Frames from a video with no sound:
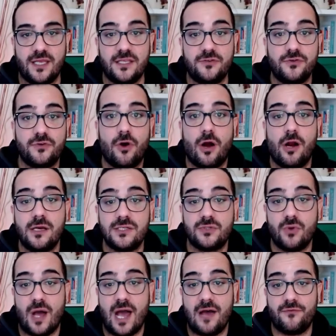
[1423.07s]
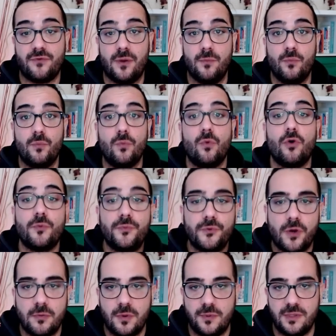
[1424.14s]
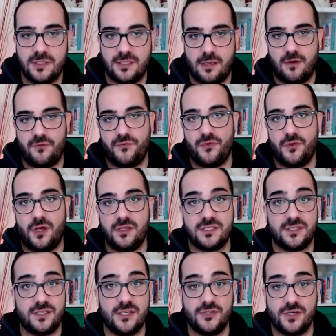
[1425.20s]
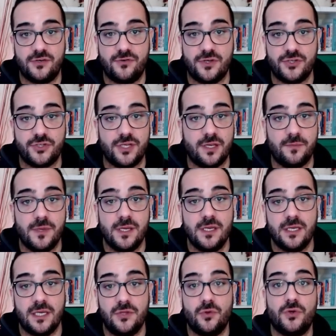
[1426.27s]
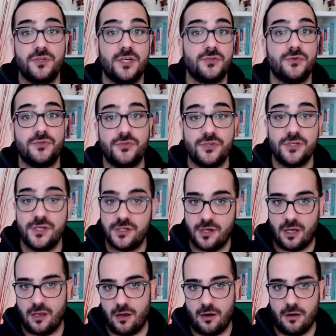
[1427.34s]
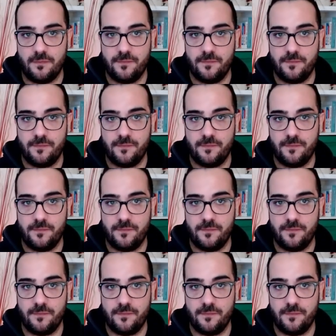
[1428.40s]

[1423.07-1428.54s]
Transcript: it requires to have more probability of non-stationary regime in order to trigger the alarm.